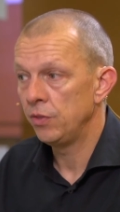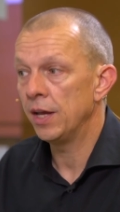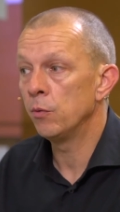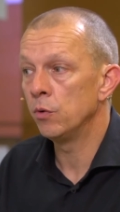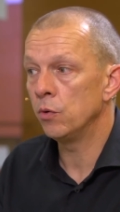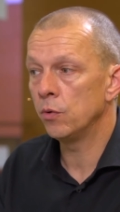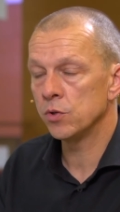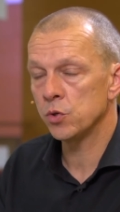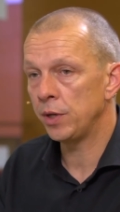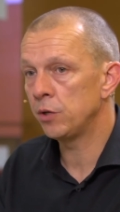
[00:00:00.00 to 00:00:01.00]
that will
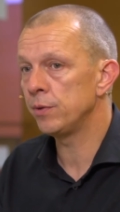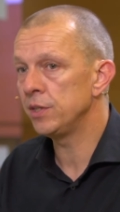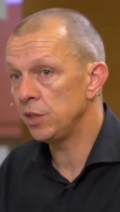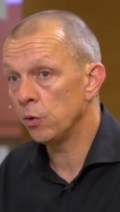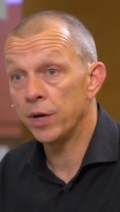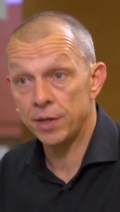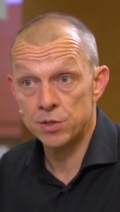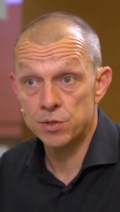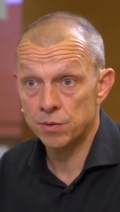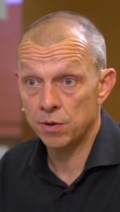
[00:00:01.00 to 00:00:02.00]
also increase the
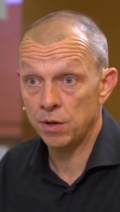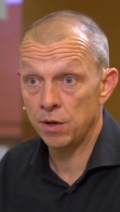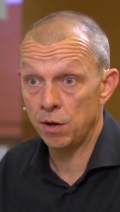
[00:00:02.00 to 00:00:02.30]
awareness uh,